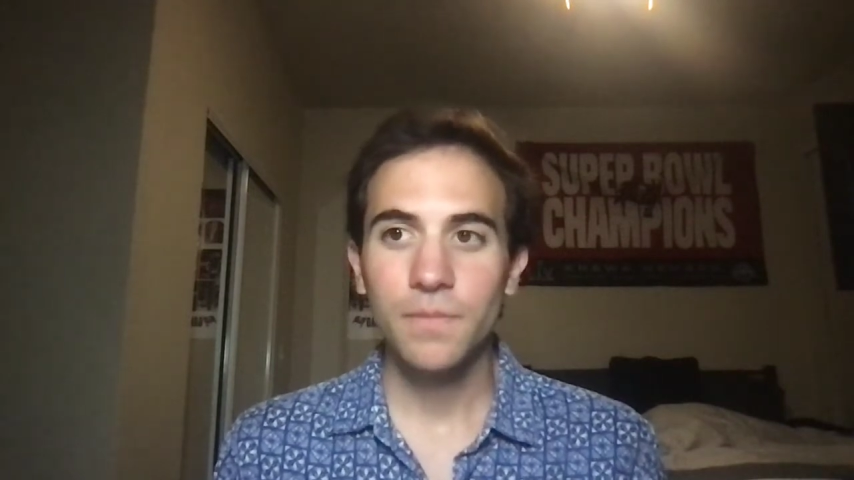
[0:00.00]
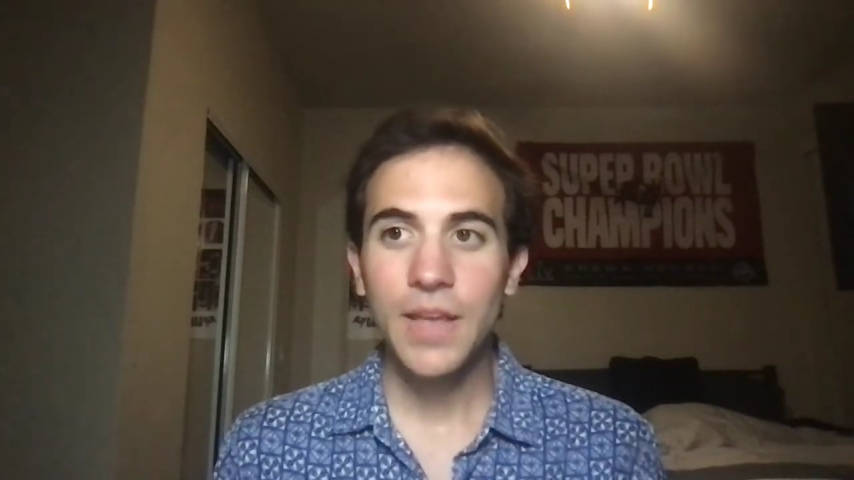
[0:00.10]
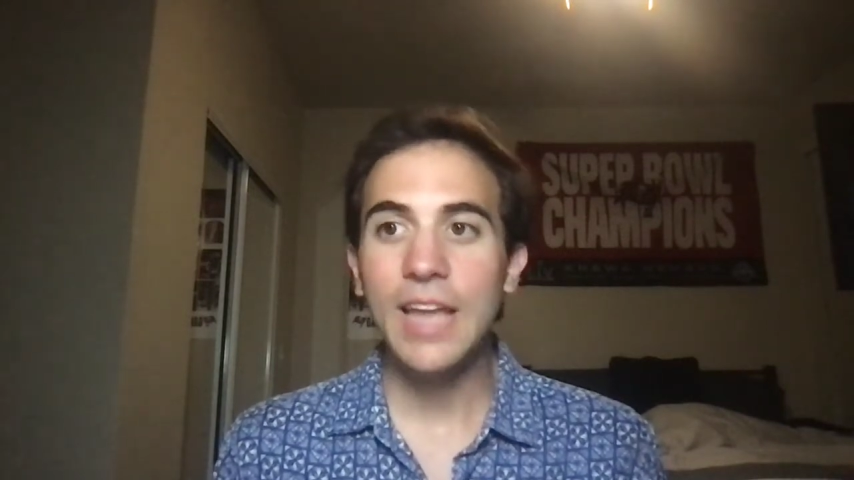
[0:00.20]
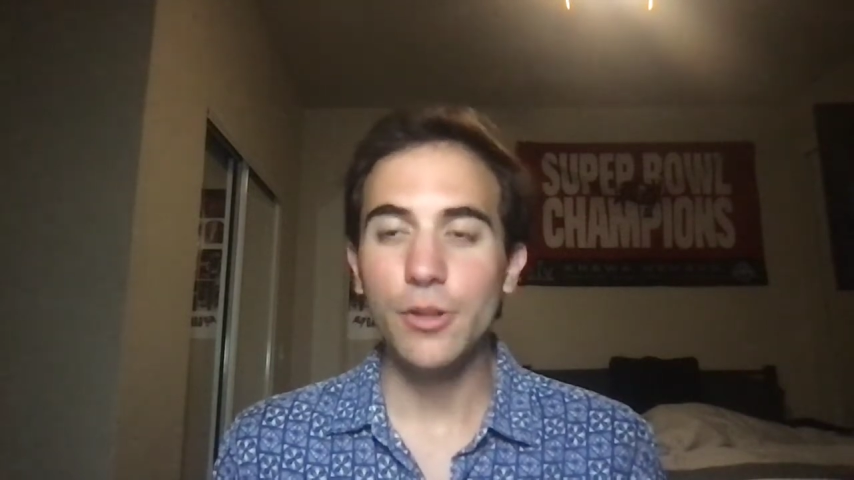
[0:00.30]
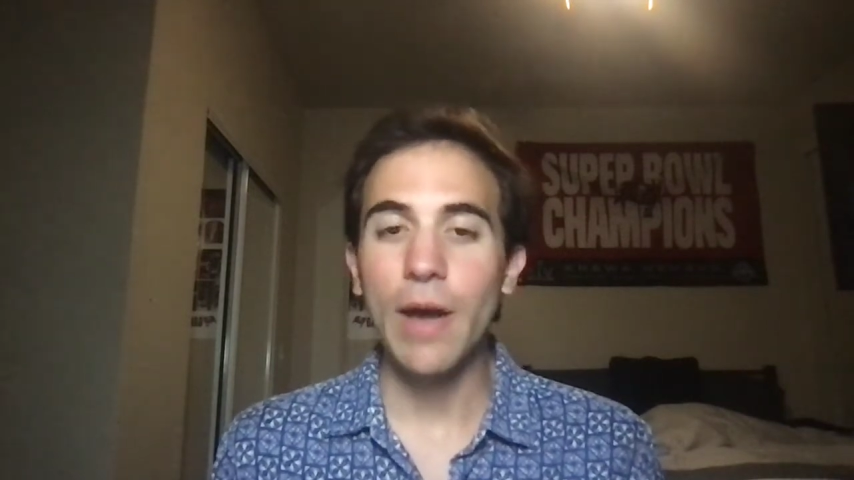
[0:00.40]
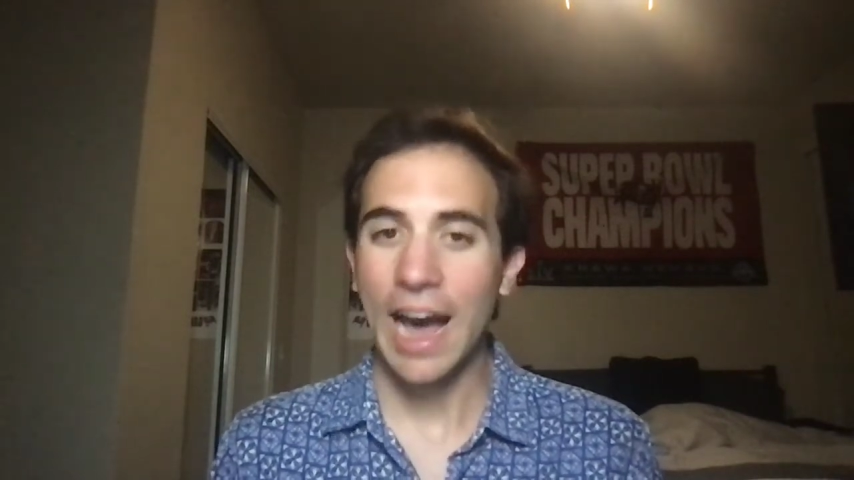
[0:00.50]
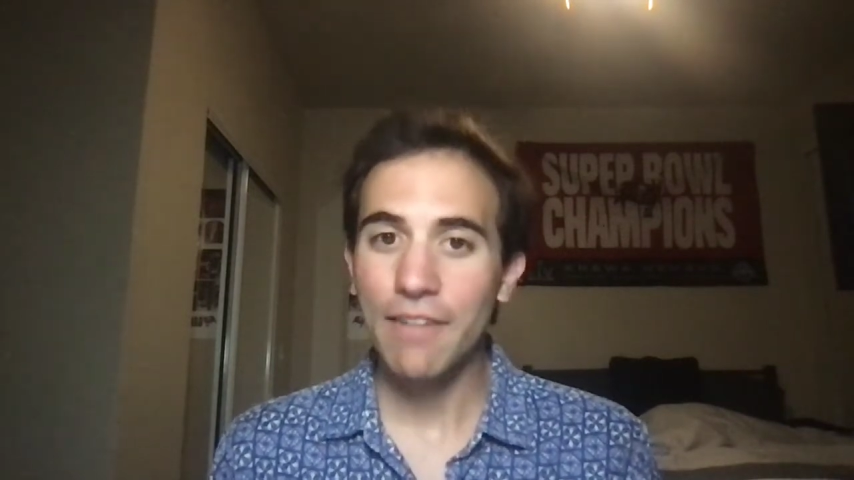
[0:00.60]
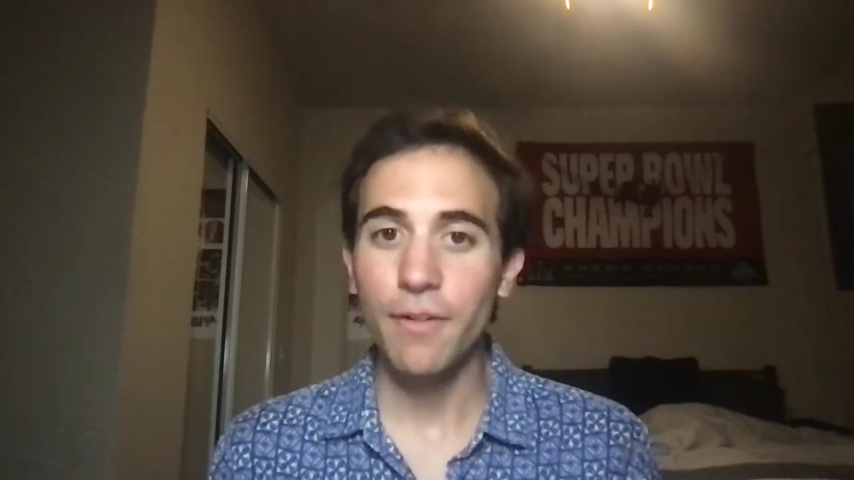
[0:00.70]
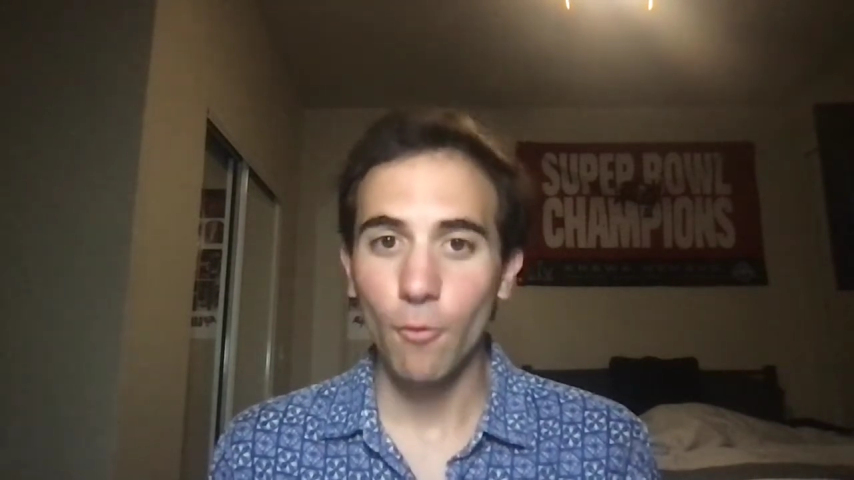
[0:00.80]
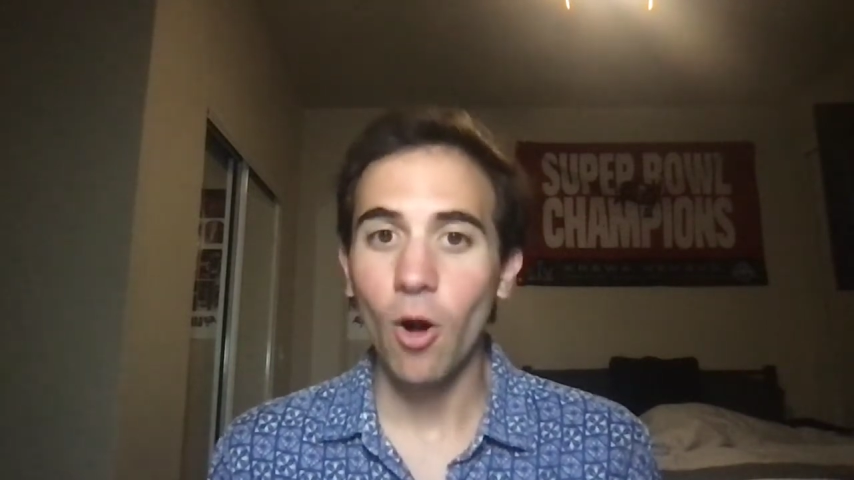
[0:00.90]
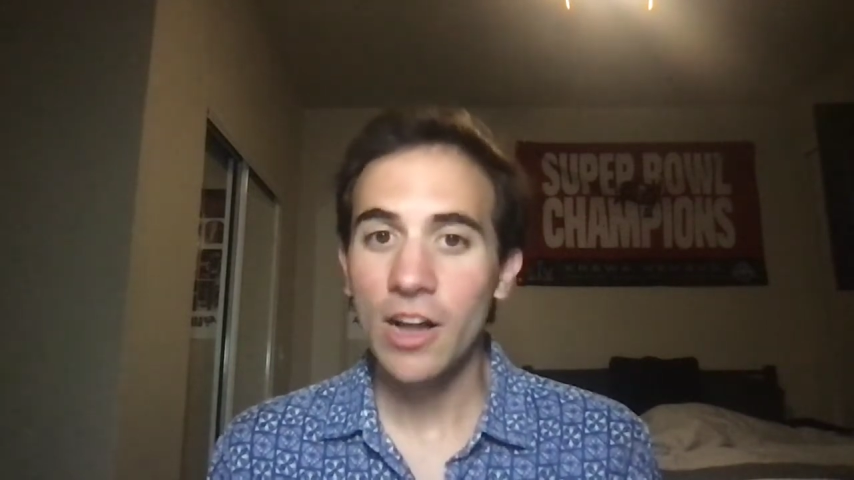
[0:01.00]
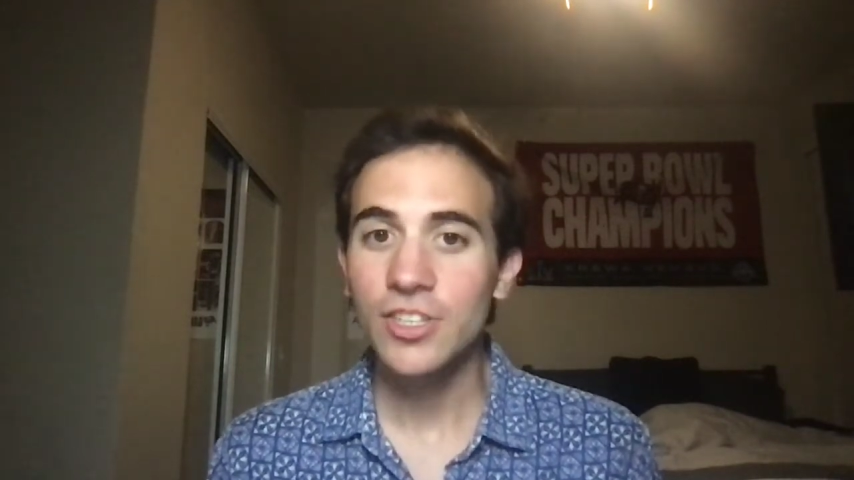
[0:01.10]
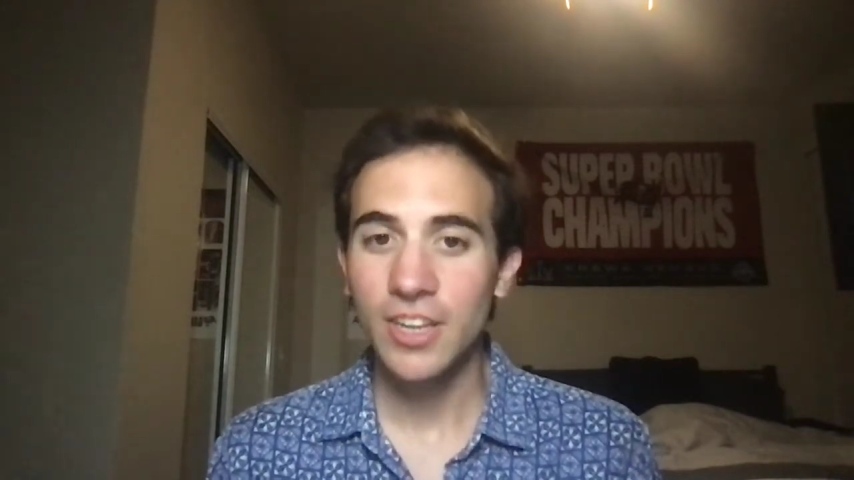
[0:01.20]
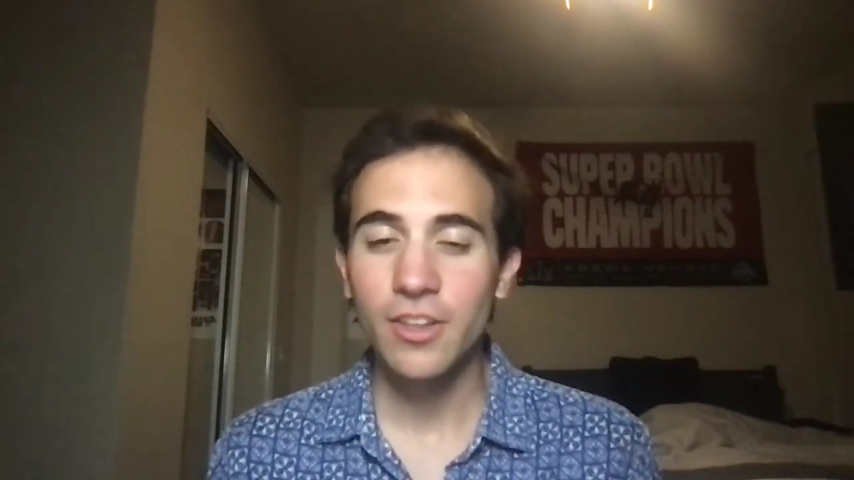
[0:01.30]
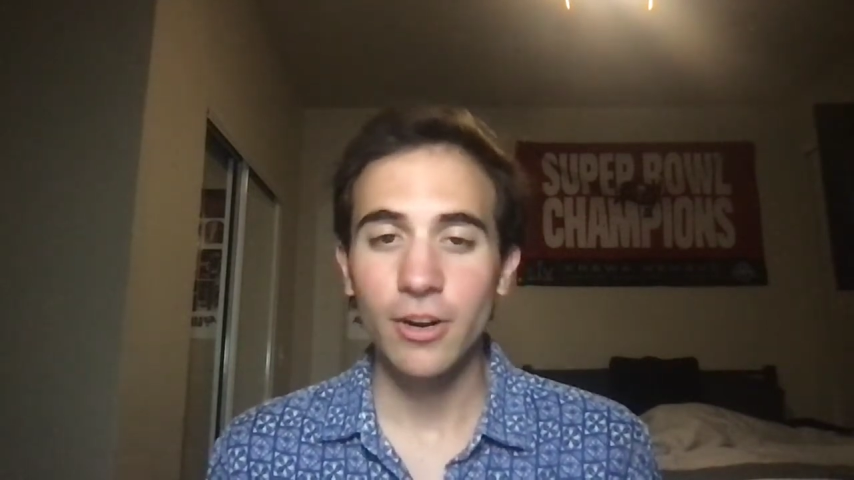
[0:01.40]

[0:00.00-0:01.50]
and you haven't watched In the